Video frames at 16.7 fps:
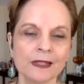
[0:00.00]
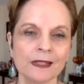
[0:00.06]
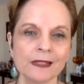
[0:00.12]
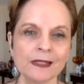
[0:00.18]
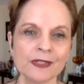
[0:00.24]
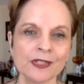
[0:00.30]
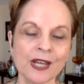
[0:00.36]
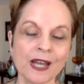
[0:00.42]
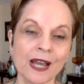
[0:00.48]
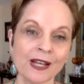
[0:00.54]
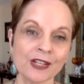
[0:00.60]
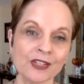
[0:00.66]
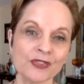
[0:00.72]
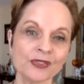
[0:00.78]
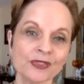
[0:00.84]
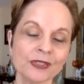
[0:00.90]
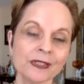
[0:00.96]

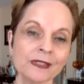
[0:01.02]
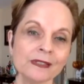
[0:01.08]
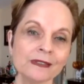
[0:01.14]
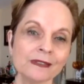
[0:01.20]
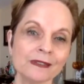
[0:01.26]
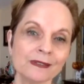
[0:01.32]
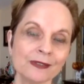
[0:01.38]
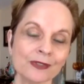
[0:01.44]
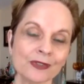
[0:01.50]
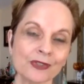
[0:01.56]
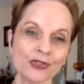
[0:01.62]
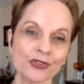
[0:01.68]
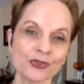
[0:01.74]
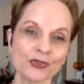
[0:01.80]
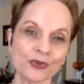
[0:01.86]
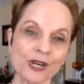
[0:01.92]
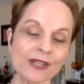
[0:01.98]
actually
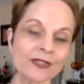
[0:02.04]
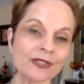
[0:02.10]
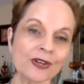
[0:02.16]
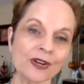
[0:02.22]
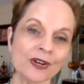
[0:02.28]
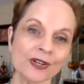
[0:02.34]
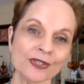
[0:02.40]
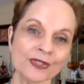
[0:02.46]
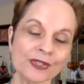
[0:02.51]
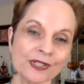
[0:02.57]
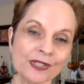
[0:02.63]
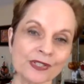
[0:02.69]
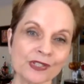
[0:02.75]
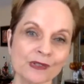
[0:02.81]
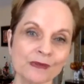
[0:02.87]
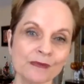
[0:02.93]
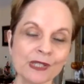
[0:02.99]
stress our
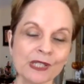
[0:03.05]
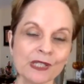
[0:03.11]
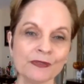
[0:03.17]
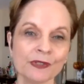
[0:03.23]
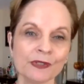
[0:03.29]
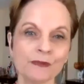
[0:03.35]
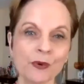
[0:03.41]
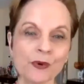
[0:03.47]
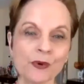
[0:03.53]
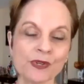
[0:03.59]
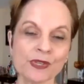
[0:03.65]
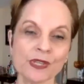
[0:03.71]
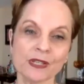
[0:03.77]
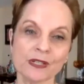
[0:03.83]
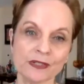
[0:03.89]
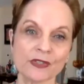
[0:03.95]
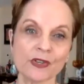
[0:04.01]
system even more
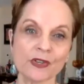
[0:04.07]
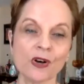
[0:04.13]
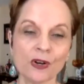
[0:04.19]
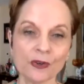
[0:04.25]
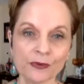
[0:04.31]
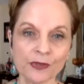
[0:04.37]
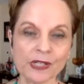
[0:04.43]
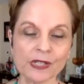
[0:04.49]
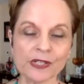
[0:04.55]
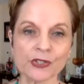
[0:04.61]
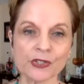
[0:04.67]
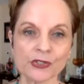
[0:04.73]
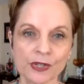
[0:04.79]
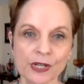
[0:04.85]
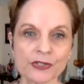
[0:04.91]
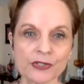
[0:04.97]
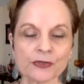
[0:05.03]
than it's already
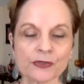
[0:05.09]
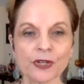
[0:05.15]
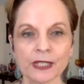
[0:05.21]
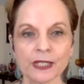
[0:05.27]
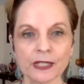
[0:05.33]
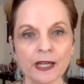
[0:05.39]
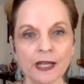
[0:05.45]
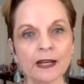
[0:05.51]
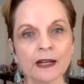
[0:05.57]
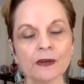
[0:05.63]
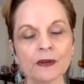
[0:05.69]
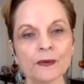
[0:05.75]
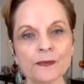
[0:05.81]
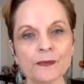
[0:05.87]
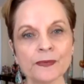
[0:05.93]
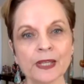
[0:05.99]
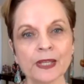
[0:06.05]
stressed right now.
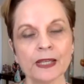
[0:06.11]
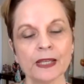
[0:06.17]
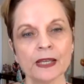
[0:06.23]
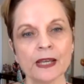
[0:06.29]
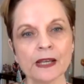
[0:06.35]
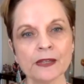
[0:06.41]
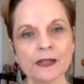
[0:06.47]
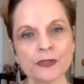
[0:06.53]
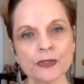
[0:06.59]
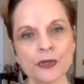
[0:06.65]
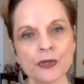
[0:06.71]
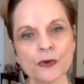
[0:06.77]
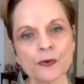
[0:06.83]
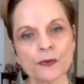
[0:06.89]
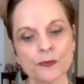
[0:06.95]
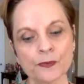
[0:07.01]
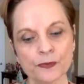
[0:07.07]
Mm-hmm. And
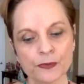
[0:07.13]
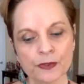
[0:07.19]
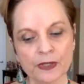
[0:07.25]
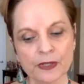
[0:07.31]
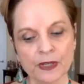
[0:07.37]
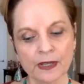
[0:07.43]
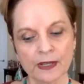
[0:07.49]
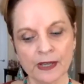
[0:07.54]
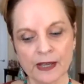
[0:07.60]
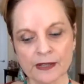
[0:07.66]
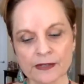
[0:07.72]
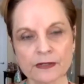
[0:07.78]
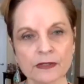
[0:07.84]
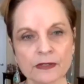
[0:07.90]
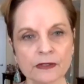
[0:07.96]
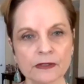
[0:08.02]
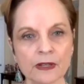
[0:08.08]
so,
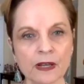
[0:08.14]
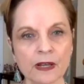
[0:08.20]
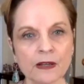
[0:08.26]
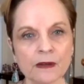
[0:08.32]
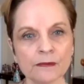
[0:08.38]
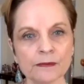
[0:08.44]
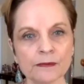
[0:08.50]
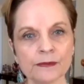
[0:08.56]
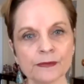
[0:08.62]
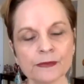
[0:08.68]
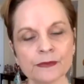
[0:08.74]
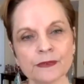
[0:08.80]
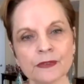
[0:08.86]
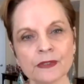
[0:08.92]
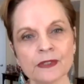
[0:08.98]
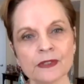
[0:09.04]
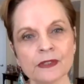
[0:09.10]
as
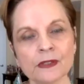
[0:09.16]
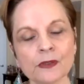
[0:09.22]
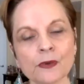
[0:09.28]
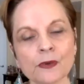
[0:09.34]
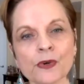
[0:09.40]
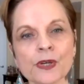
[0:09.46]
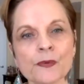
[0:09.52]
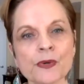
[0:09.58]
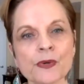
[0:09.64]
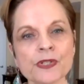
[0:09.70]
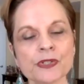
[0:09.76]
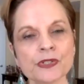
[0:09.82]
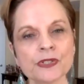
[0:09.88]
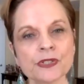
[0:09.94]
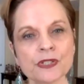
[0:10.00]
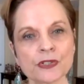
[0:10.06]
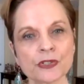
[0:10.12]
Laurie
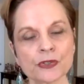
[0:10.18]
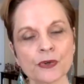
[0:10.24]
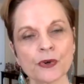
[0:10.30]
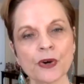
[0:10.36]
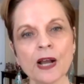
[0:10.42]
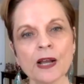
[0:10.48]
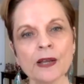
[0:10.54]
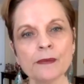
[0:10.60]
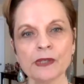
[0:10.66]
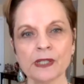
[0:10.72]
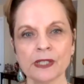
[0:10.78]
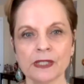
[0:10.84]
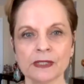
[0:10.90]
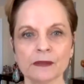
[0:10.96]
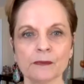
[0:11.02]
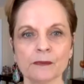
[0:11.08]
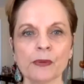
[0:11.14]
was
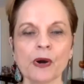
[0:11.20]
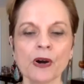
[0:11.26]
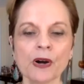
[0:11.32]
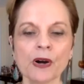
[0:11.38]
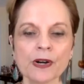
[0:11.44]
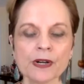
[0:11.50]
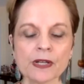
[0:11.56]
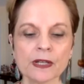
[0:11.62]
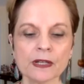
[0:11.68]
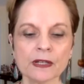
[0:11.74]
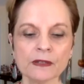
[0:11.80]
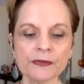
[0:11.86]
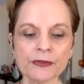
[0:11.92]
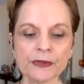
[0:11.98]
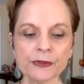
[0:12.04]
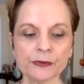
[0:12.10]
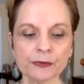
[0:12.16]
describing, part
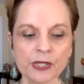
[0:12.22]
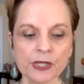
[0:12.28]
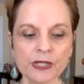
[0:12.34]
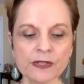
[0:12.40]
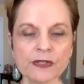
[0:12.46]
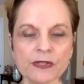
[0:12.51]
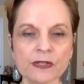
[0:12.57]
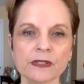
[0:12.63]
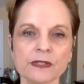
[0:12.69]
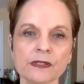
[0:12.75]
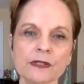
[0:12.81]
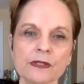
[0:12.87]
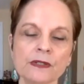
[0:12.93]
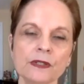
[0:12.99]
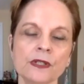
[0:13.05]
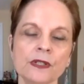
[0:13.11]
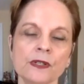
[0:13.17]
of the reason
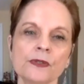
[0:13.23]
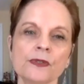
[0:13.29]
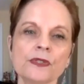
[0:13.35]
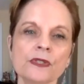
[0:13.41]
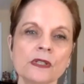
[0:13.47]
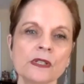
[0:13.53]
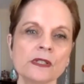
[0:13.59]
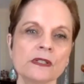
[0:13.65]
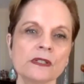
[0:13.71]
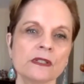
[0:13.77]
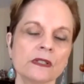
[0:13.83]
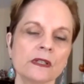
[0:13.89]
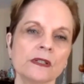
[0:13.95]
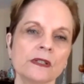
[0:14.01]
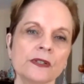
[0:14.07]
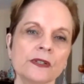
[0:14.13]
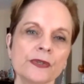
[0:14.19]
to use these
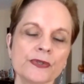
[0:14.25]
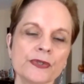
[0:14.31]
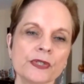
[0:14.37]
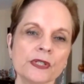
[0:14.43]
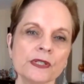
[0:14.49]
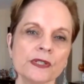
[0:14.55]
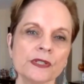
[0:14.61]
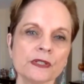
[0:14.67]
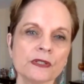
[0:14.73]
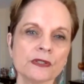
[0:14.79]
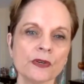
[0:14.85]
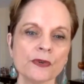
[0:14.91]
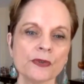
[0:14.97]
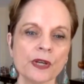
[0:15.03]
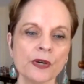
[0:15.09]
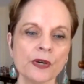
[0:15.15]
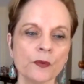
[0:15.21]
skills is so
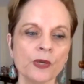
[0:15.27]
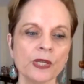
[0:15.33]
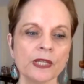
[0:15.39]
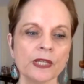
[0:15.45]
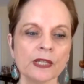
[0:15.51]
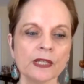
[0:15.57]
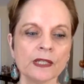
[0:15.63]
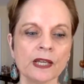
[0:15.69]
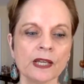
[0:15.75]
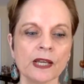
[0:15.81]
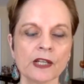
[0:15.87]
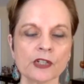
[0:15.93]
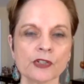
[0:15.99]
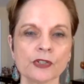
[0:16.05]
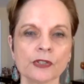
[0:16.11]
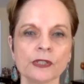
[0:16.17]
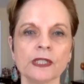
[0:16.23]
that we can
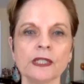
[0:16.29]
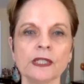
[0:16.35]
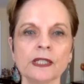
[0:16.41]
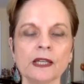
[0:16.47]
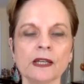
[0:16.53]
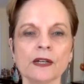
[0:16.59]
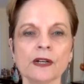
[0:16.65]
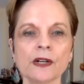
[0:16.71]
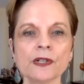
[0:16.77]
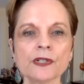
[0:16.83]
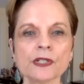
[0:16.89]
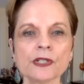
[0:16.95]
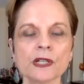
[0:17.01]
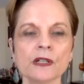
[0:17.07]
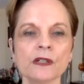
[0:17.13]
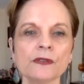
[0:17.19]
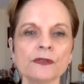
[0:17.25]
actually get
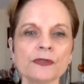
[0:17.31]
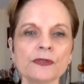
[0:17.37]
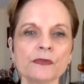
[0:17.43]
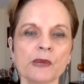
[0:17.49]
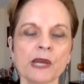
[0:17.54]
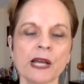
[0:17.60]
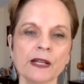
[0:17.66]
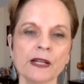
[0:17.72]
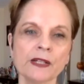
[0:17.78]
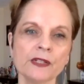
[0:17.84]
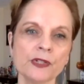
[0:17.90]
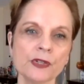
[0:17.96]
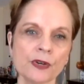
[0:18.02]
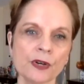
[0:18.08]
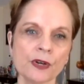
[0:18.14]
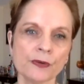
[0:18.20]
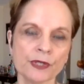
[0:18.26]
ourselves back into
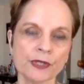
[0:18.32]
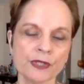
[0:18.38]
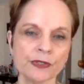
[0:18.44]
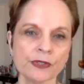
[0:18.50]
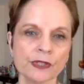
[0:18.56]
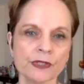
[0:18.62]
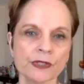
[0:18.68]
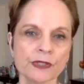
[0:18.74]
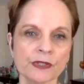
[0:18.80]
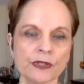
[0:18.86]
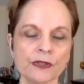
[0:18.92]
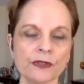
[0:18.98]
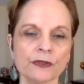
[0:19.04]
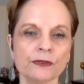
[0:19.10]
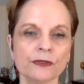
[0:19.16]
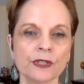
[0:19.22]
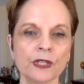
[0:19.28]
our resilient
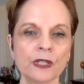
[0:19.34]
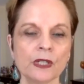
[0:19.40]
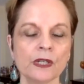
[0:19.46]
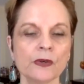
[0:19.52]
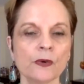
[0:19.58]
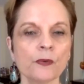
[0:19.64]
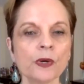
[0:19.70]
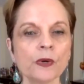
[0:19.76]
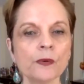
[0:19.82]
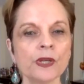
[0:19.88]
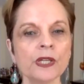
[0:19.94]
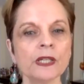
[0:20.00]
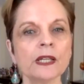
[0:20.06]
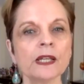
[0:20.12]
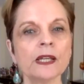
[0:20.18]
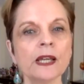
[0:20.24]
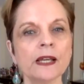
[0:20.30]
zone, where we
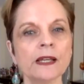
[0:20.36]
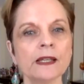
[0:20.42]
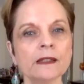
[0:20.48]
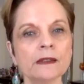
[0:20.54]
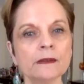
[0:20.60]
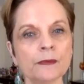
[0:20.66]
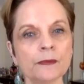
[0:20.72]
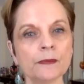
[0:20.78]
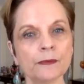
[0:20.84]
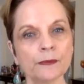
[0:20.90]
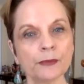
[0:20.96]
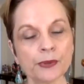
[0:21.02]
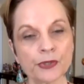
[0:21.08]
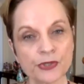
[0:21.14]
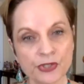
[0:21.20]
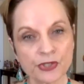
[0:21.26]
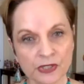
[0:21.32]
can
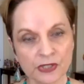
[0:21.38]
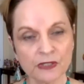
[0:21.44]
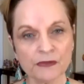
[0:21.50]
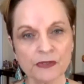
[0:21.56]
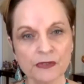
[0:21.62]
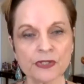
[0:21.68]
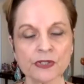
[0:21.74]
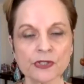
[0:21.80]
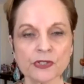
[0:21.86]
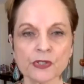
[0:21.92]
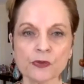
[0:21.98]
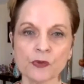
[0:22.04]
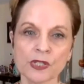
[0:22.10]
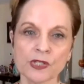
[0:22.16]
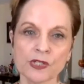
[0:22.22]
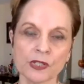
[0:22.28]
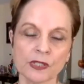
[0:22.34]
perceive the
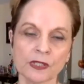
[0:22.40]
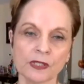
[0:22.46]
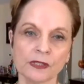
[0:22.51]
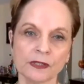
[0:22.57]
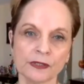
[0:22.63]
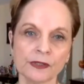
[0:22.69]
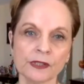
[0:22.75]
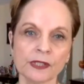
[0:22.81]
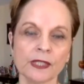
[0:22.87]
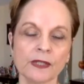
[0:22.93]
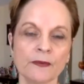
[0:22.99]
situation clearly,